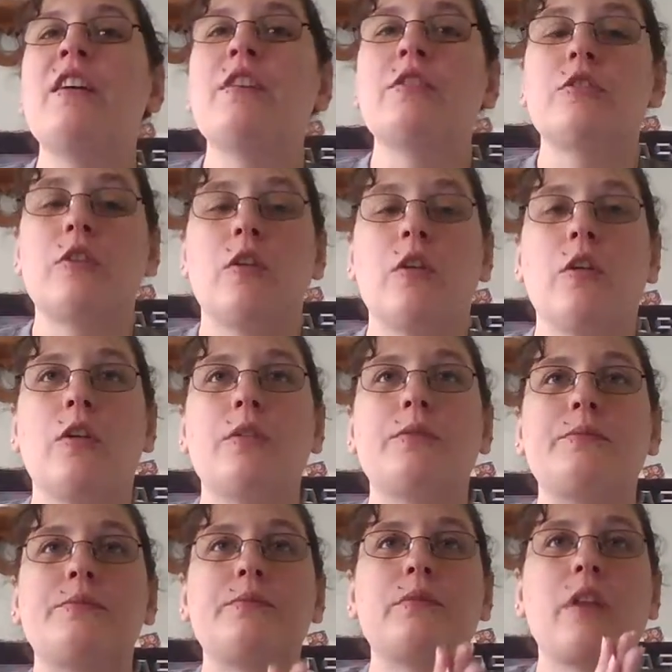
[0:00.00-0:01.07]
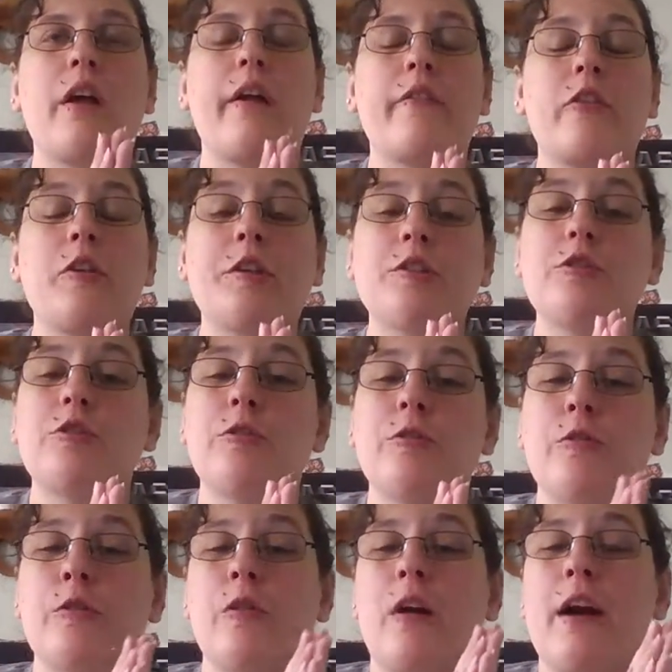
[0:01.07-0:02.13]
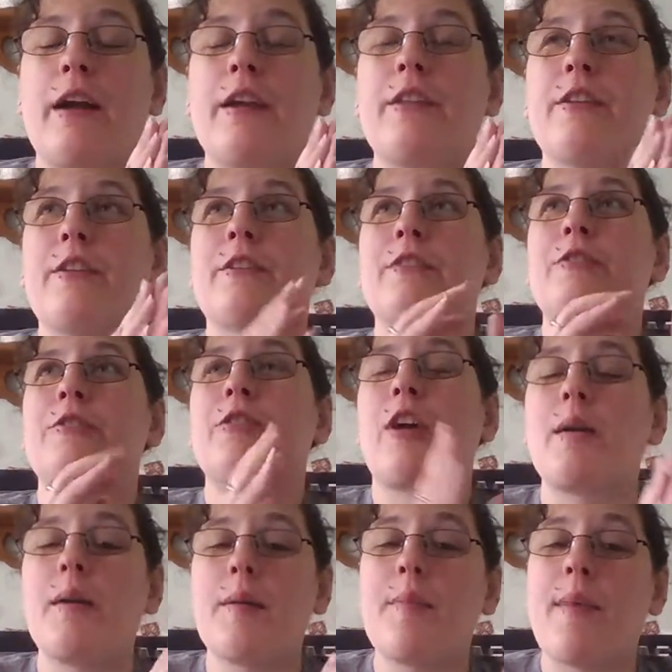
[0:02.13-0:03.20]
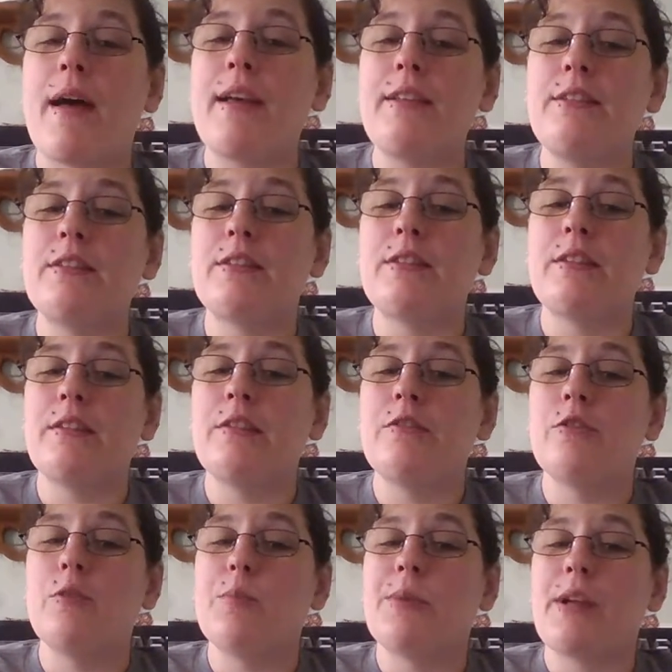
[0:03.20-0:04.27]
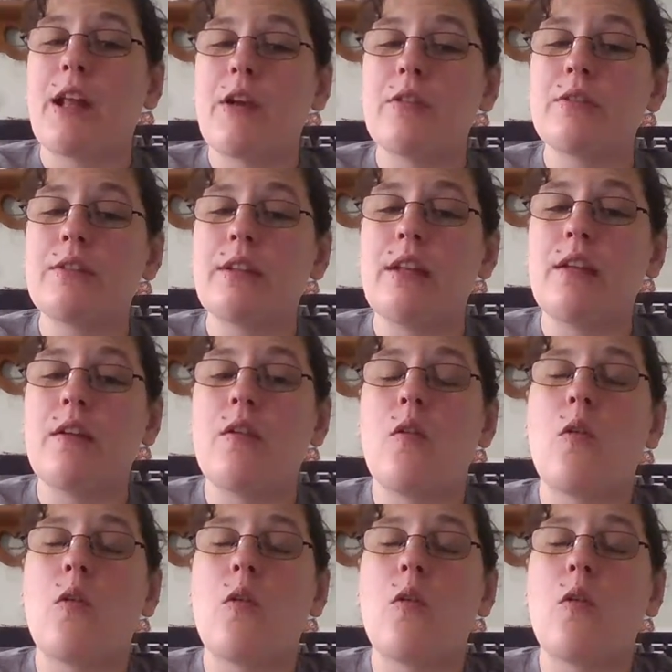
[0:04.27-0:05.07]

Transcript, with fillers: So I'm going to do either try my best to pronounce it,